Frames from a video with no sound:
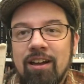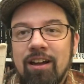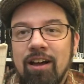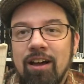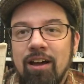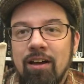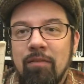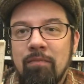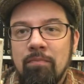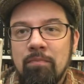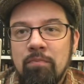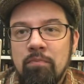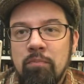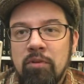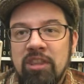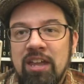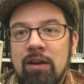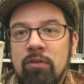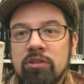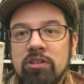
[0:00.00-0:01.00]

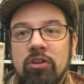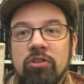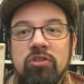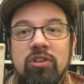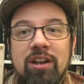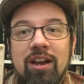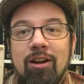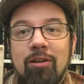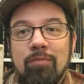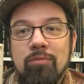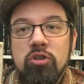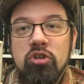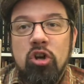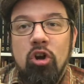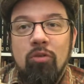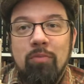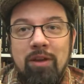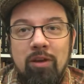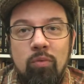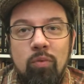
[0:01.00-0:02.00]
But that was also to help
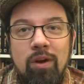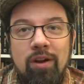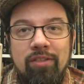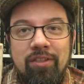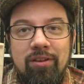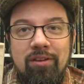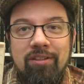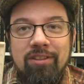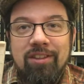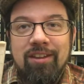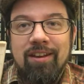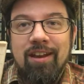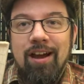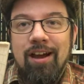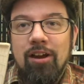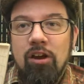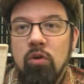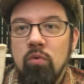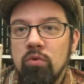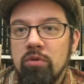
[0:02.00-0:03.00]
show me where the
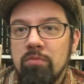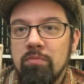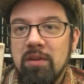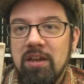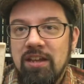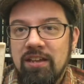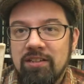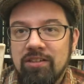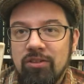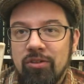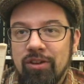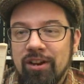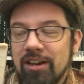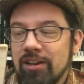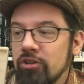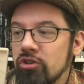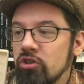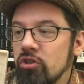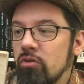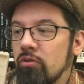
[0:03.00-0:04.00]
knocker would be so that I
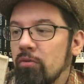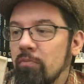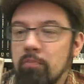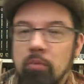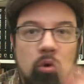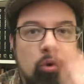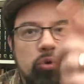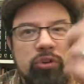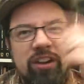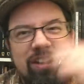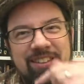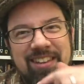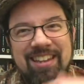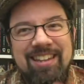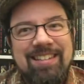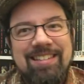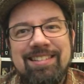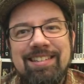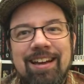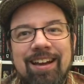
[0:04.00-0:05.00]
could show the bolt on the
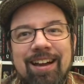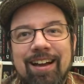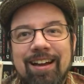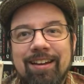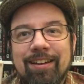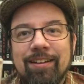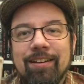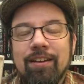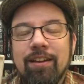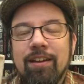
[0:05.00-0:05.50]
inside